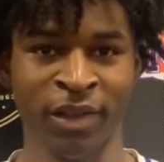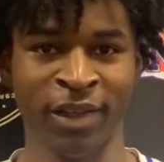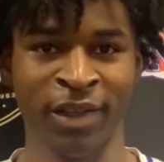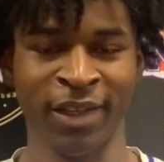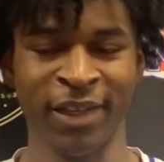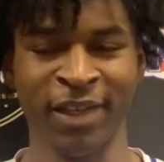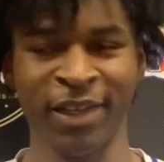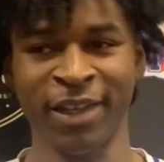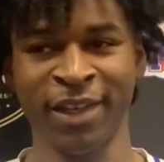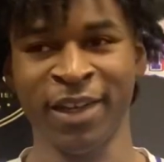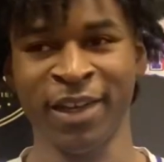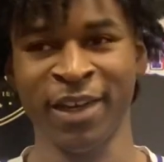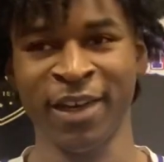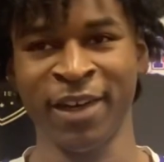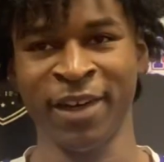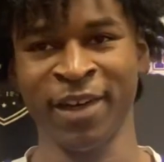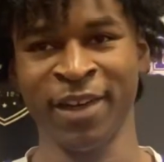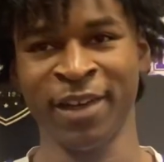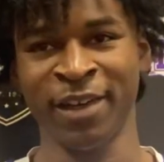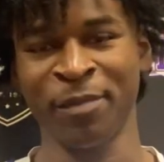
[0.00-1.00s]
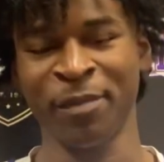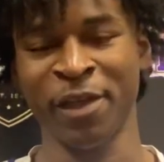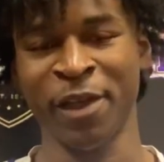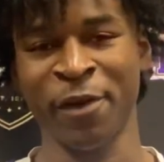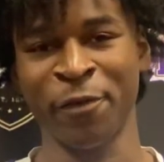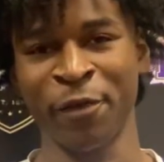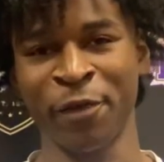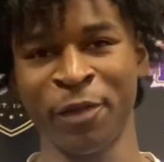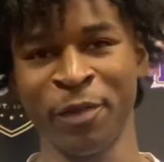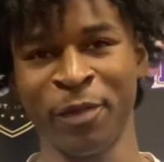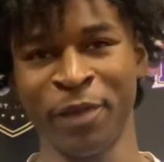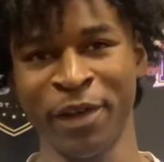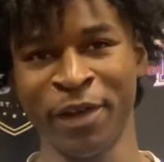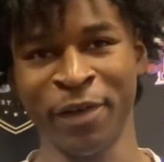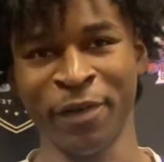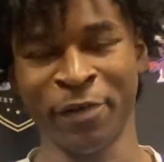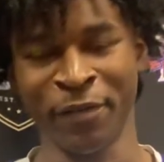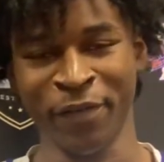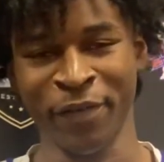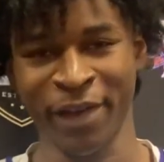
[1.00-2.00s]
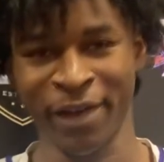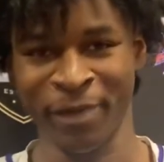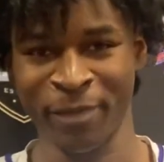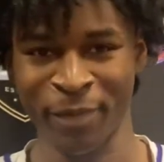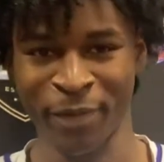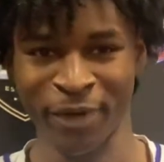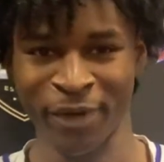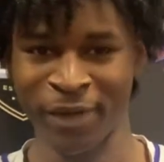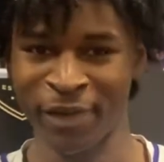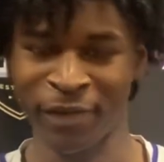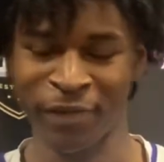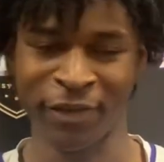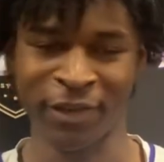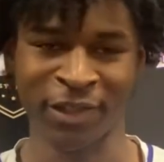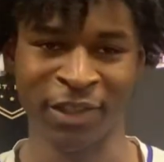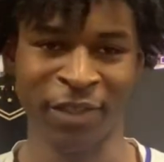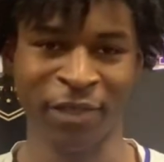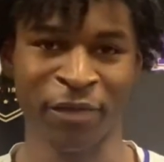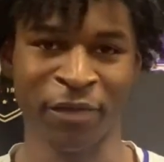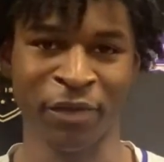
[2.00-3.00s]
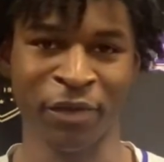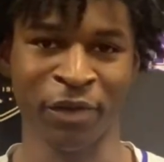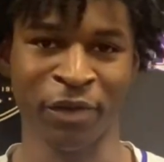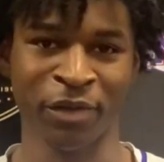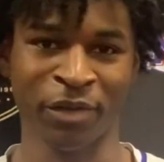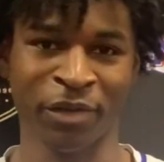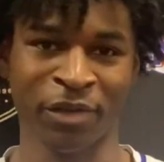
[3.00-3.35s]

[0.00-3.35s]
Not seafood? Really big of a fan of seafood.